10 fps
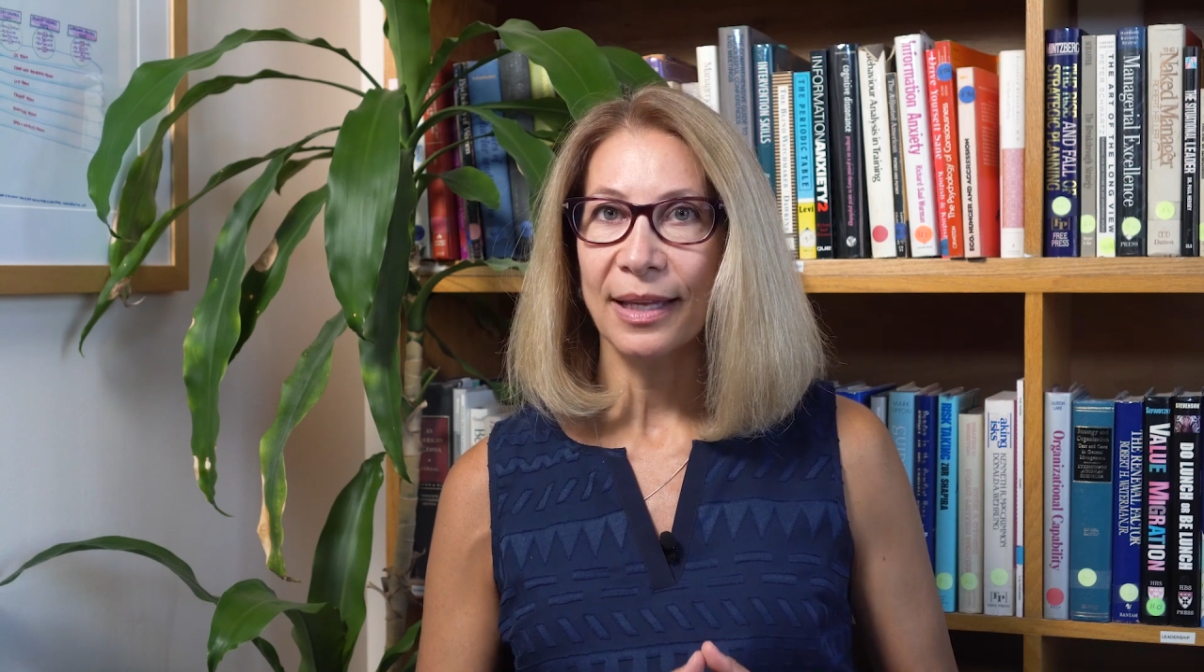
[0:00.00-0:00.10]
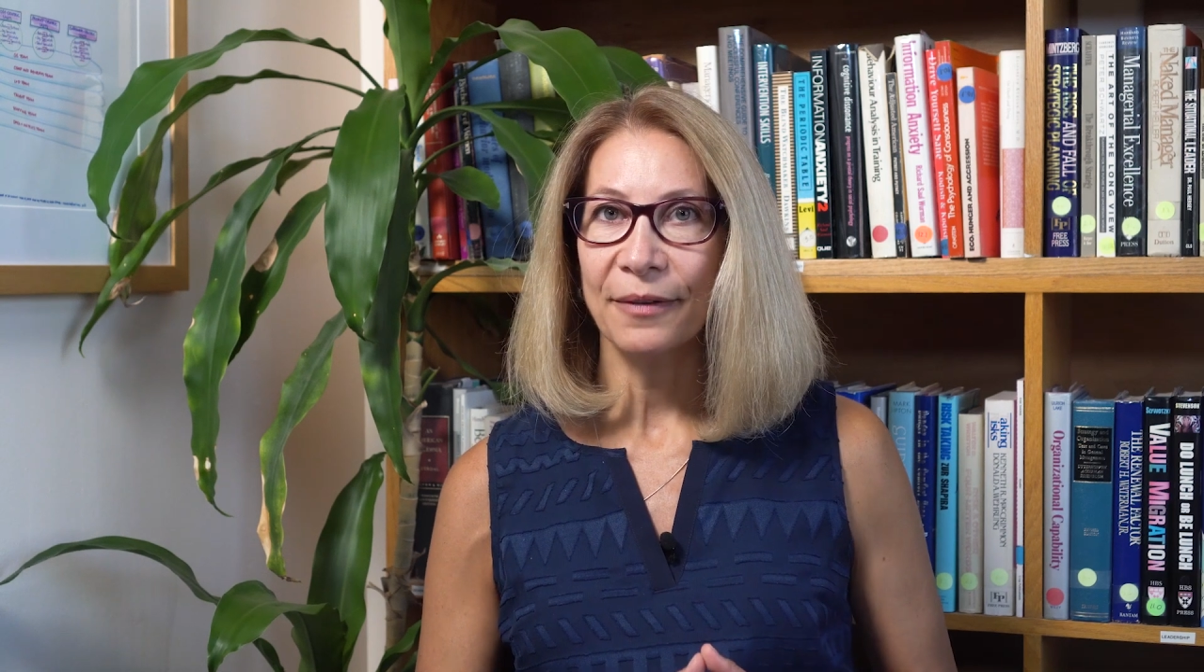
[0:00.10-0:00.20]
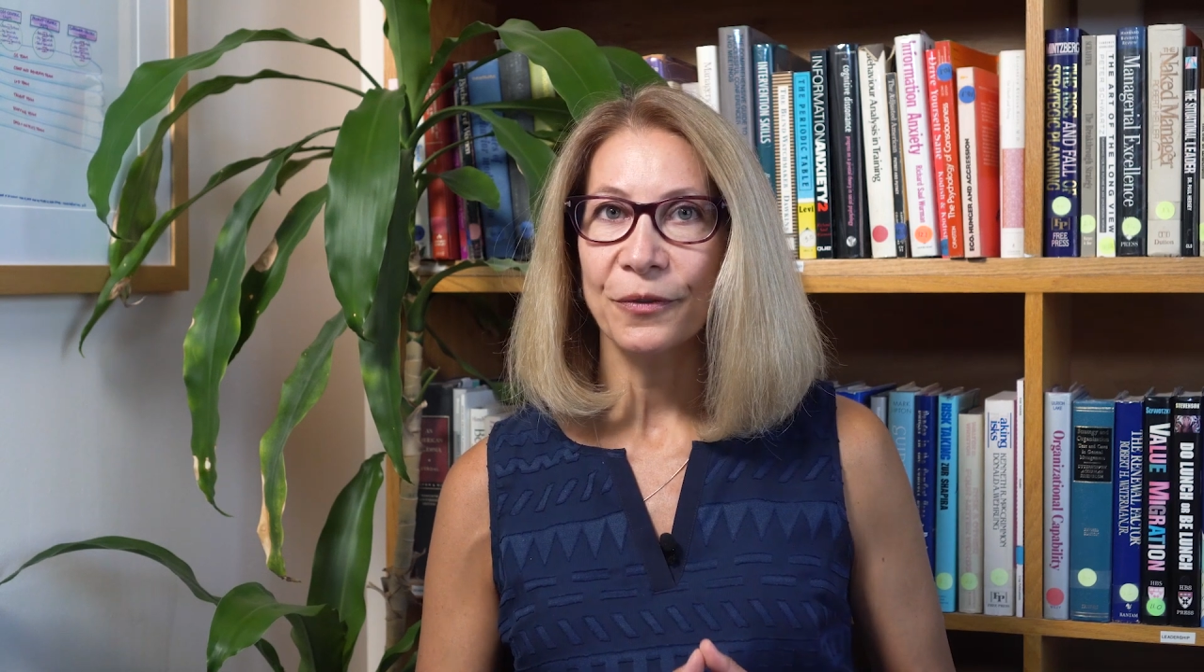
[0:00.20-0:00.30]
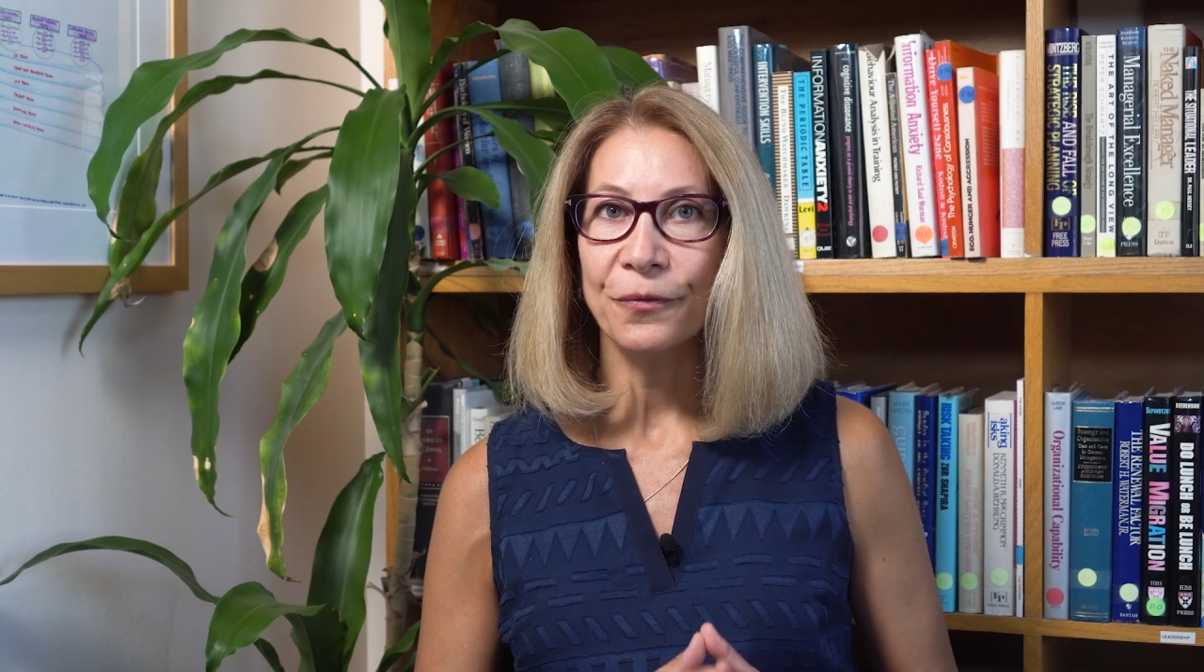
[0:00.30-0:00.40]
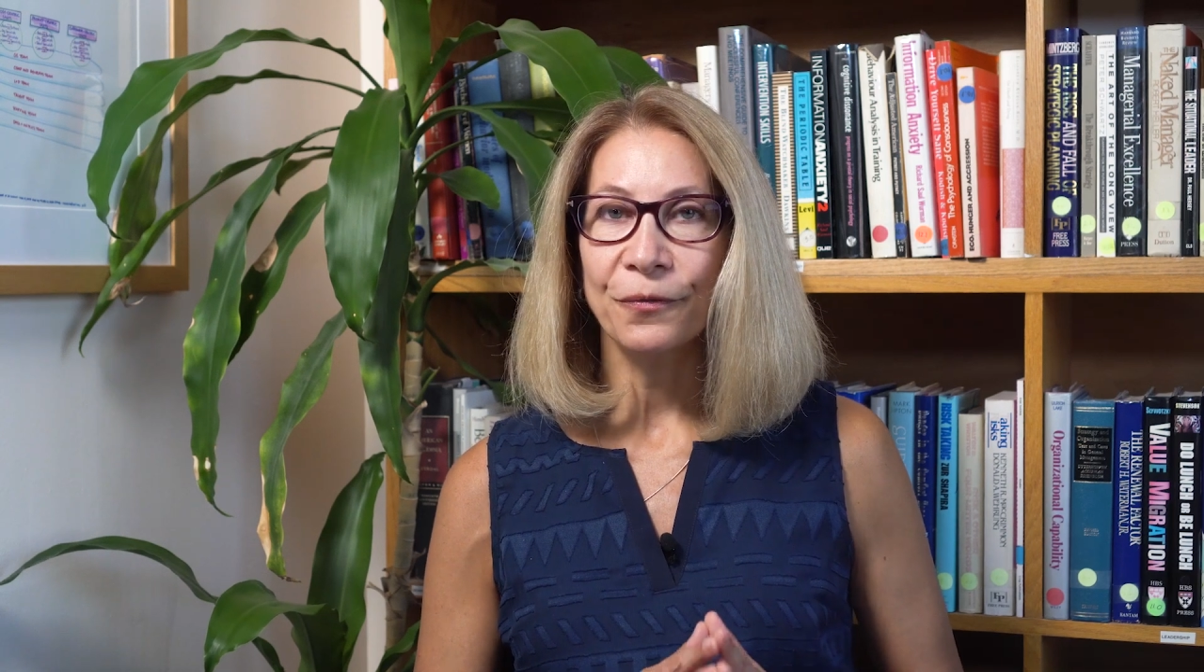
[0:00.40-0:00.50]

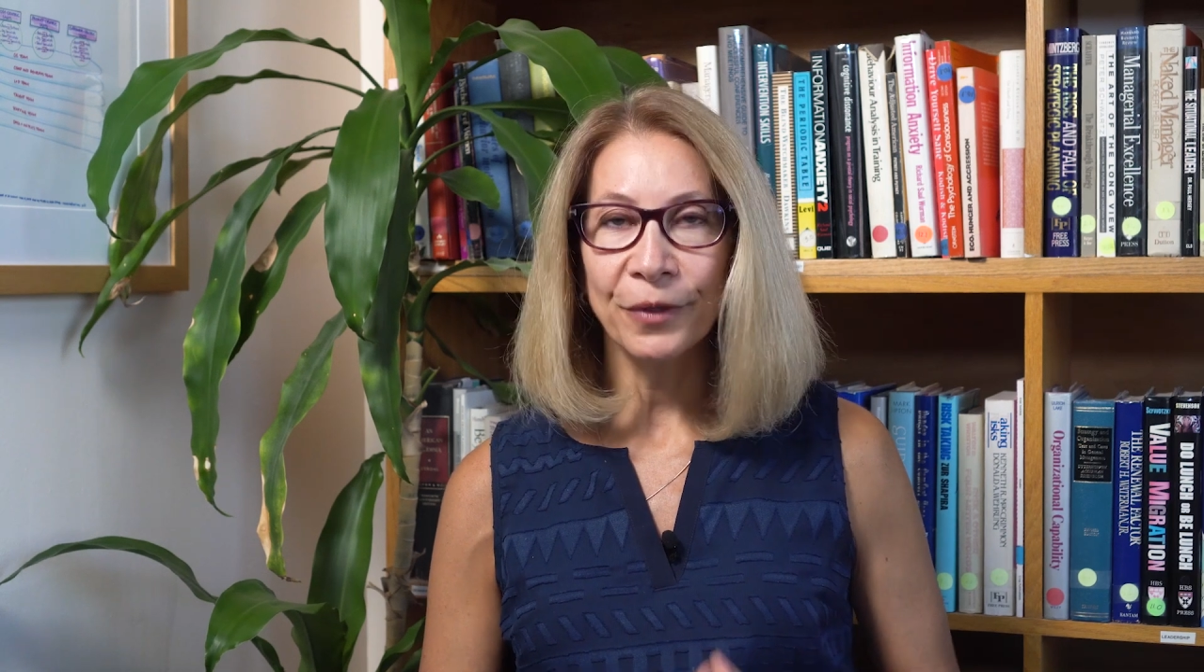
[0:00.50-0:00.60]
left